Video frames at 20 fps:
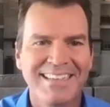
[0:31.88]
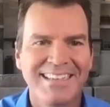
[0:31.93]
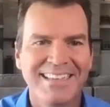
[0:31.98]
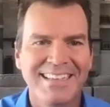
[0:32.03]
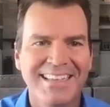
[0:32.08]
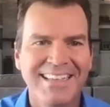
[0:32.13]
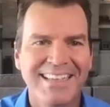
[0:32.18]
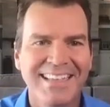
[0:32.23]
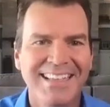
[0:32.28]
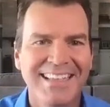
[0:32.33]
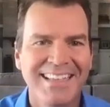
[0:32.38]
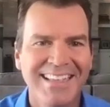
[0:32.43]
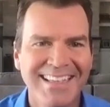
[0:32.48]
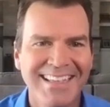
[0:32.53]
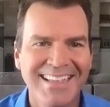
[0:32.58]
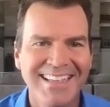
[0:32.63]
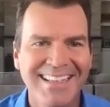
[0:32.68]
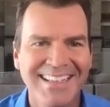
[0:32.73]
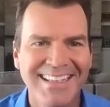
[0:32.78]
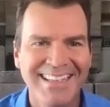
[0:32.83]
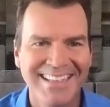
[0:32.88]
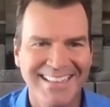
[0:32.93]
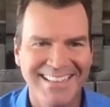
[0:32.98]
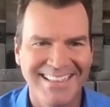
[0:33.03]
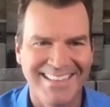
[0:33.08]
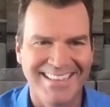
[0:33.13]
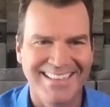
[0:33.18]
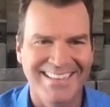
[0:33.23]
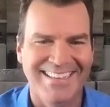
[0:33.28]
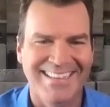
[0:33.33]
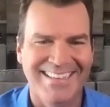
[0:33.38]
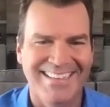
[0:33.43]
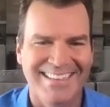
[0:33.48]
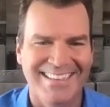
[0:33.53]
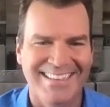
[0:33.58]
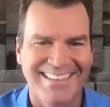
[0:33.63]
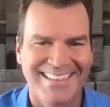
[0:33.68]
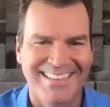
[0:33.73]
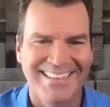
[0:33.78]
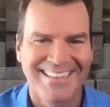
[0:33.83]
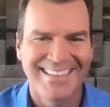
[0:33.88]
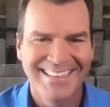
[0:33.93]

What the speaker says: [no speech]